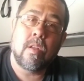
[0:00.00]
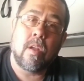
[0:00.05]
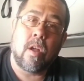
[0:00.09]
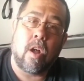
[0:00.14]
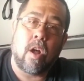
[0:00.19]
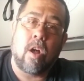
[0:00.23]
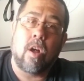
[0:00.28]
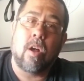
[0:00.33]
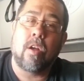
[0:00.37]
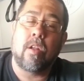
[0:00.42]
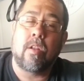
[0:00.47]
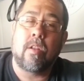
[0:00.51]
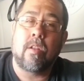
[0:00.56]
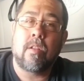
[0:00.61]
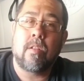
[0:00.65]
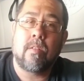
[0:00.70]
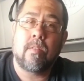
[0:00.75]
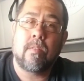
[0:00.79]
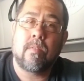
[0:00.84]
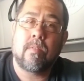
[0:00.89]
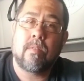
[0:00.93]
on
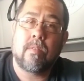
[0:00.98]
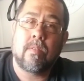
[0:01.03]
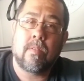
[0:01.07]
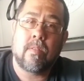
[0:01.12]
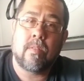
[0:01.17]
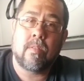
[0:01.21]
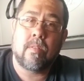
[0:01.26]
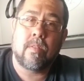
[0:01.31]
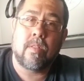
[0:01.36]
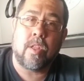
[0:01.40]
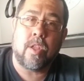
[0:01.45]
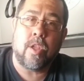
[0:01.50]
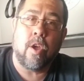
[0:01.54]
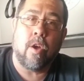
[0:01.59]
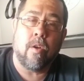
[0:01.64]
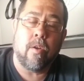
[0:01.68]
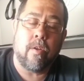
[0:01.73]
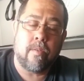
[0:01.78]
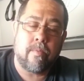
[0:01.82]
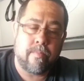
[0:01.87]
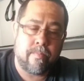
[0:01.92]
the
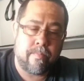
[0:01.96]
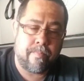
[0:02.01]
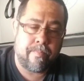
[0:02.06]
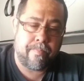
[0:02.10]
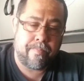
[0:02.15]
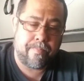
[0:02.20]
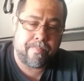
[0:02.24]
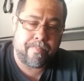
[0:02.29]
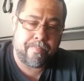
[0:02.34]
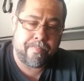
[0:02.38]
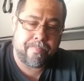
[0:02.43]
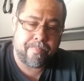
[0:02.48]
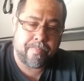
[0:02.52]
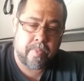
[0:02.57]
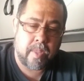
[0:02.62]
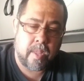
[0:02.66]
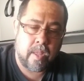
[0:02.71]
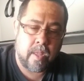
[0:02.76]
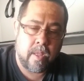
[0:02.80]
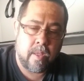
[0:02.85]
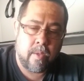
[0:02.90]
yard,
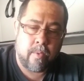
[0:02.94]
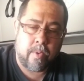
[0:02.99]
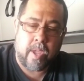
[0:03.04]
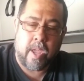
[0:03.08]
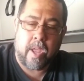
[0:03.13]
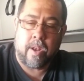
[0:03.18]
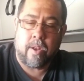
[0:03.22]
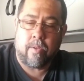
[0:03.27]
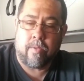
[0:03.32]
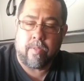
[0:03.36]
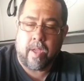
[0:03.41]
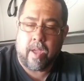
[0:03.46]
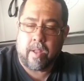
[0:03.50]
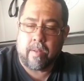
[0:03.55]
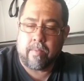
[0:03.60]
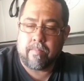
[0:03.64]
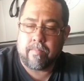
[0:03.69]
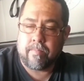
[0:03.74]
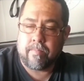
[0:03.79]
can't do that.